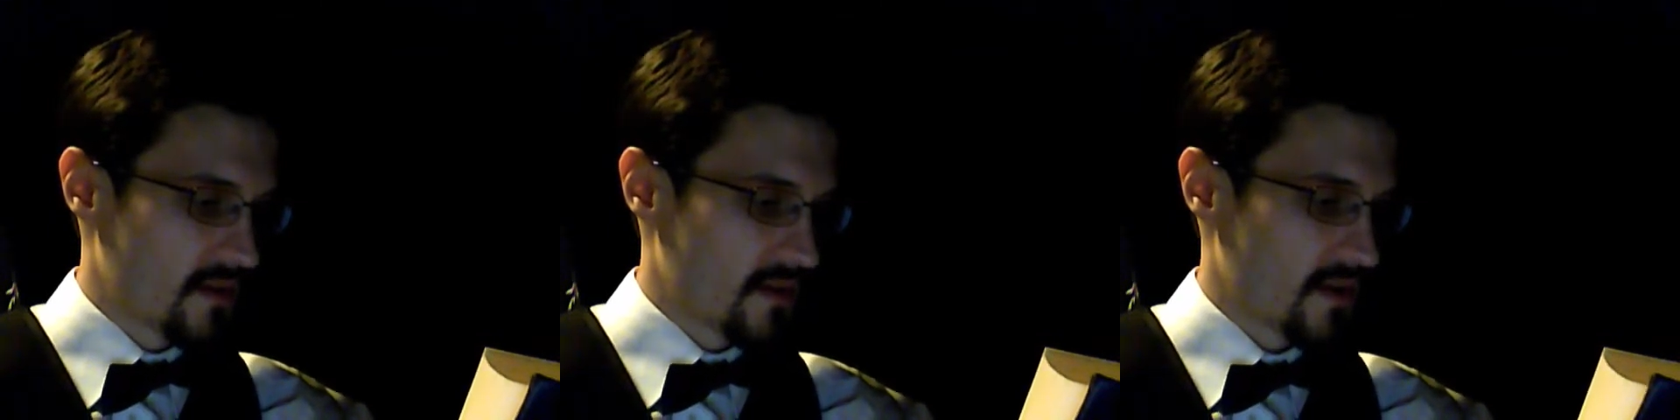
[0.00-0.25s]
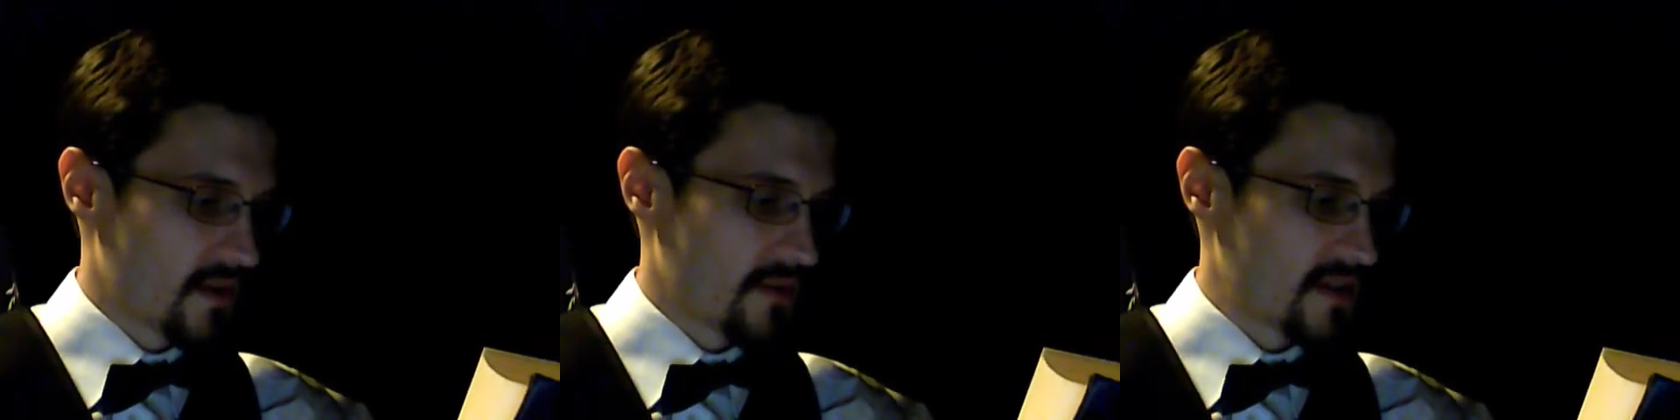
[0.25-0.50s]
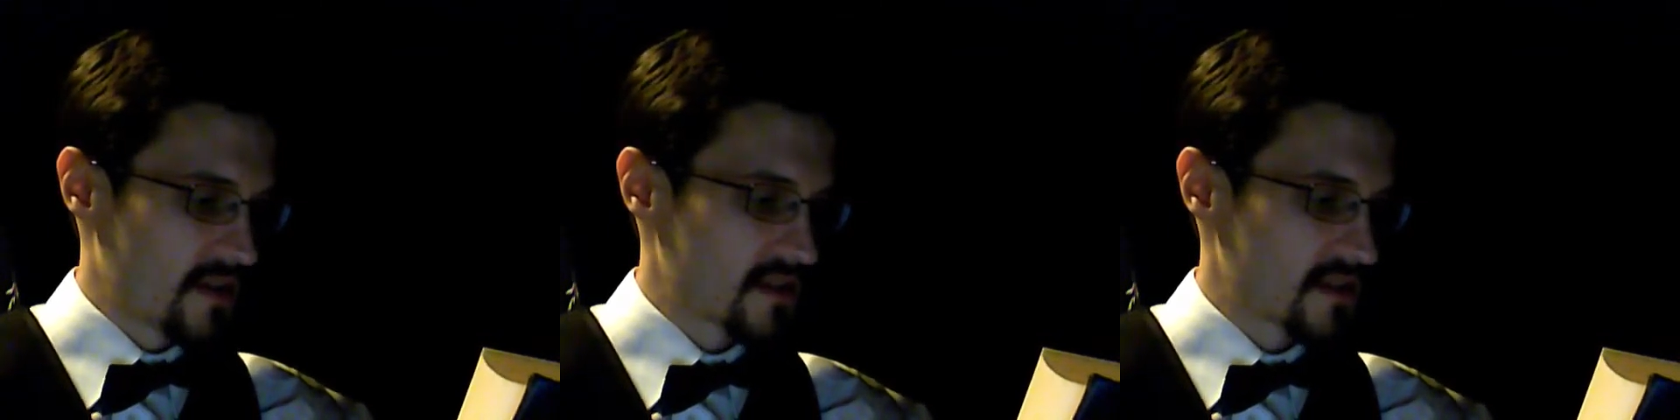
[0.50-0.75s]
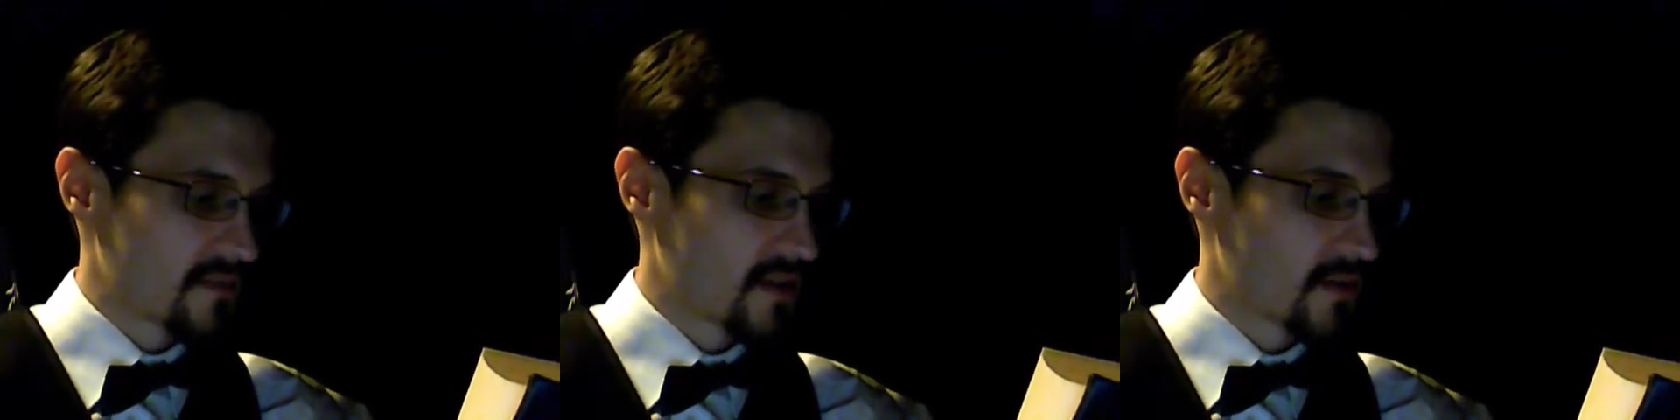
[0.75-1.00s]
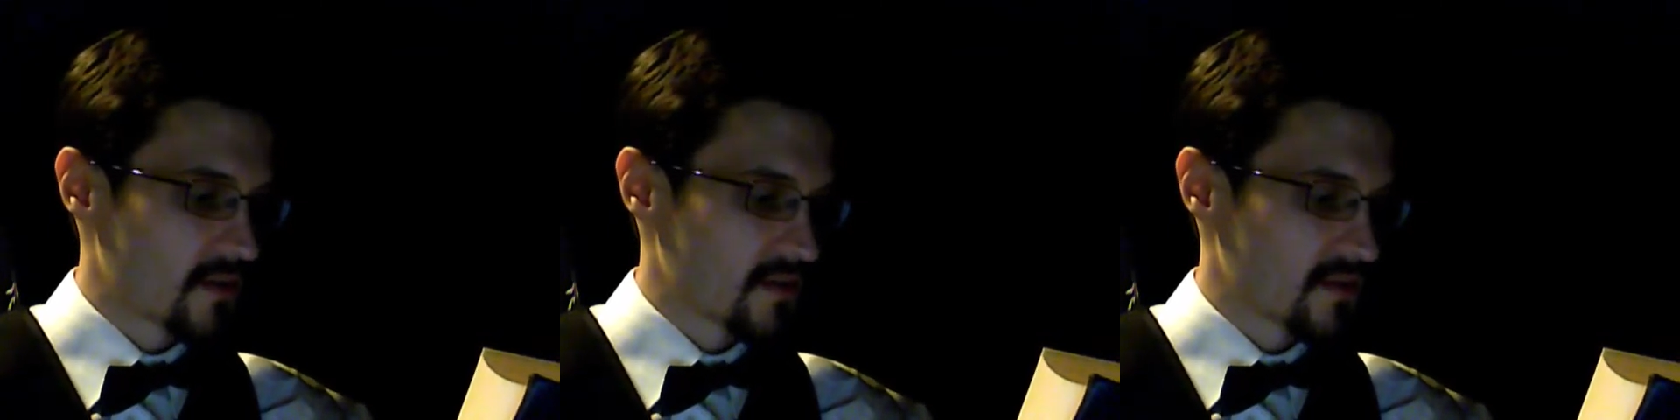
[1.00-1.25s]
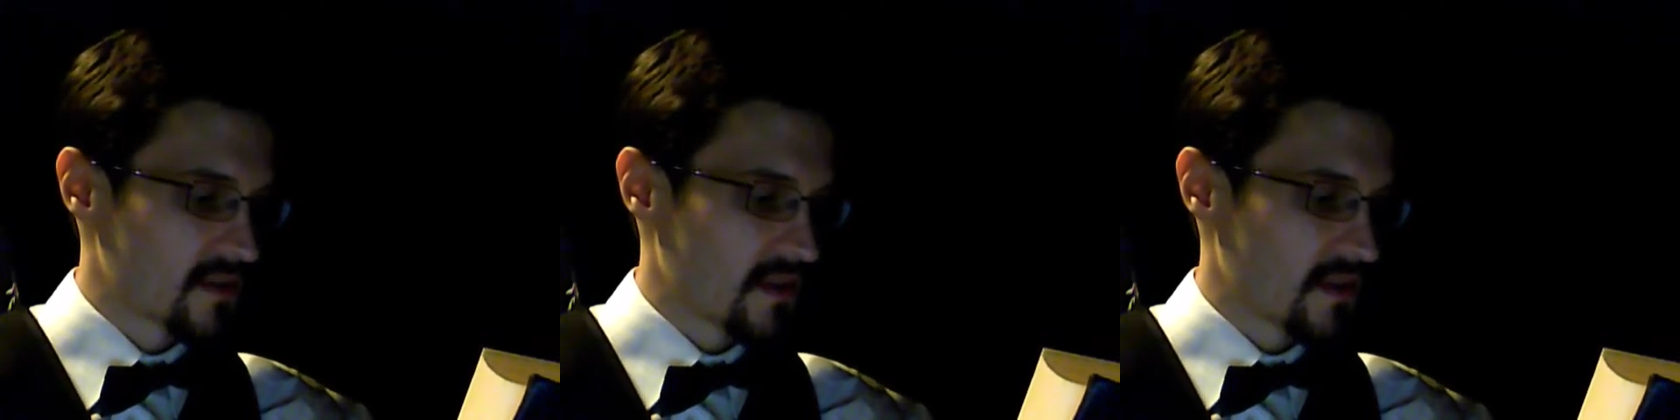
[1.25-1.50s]
amongst the
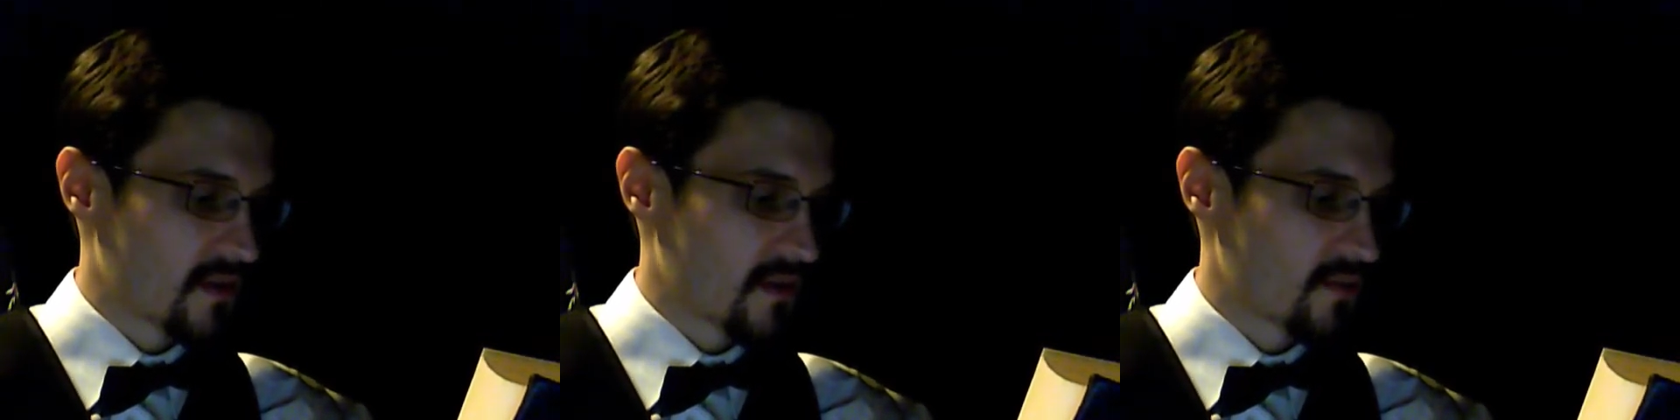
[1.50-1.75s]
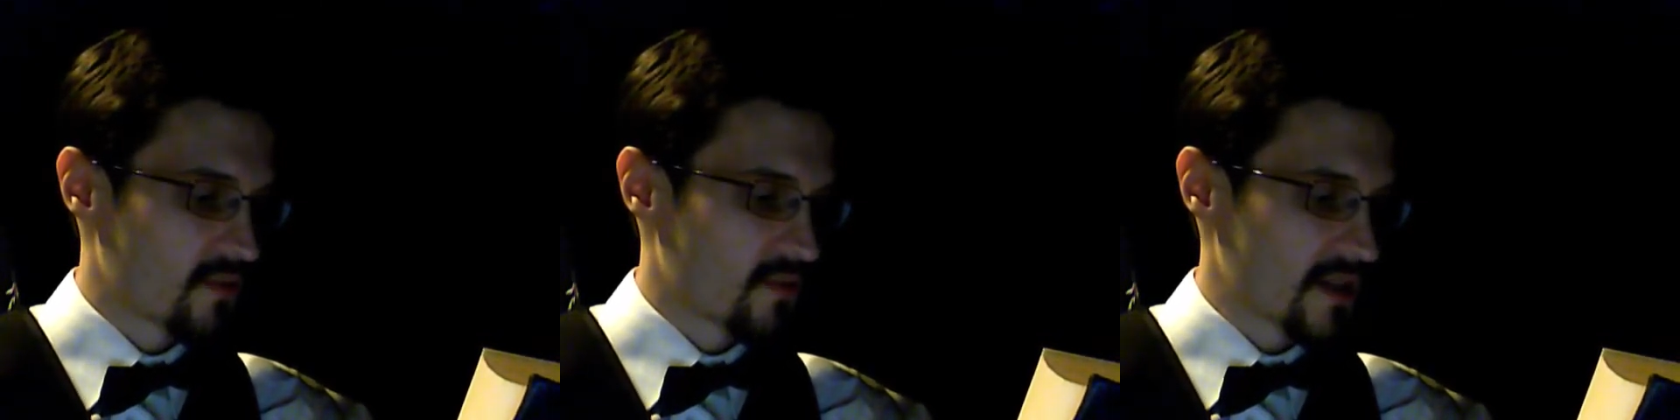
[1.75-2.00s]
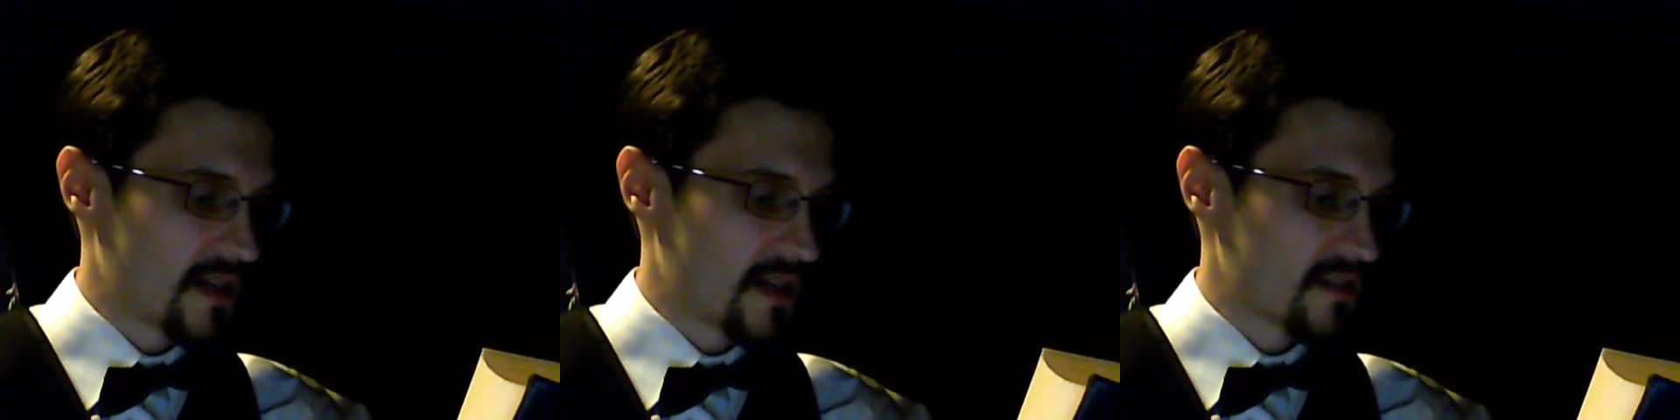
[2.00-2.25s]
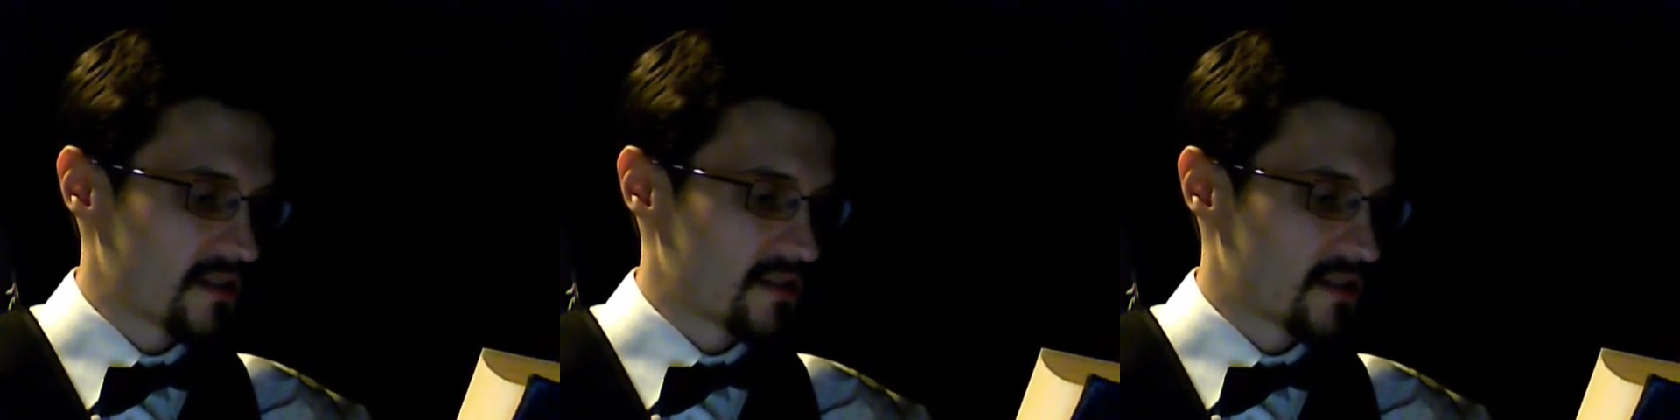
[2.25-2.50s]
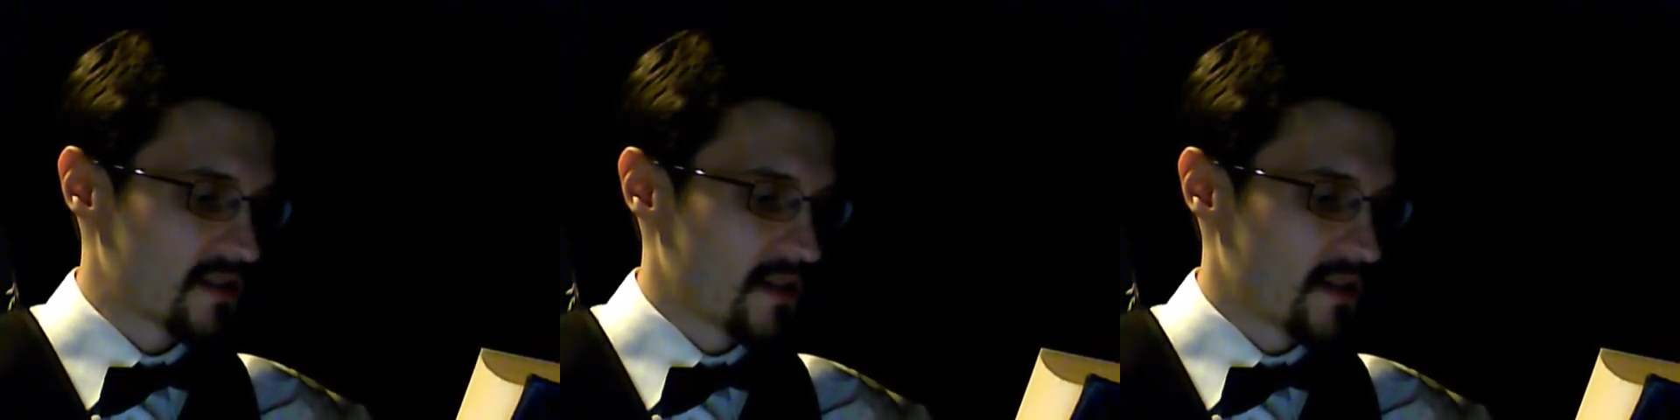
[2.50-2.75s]
Mongols in the old brick houses,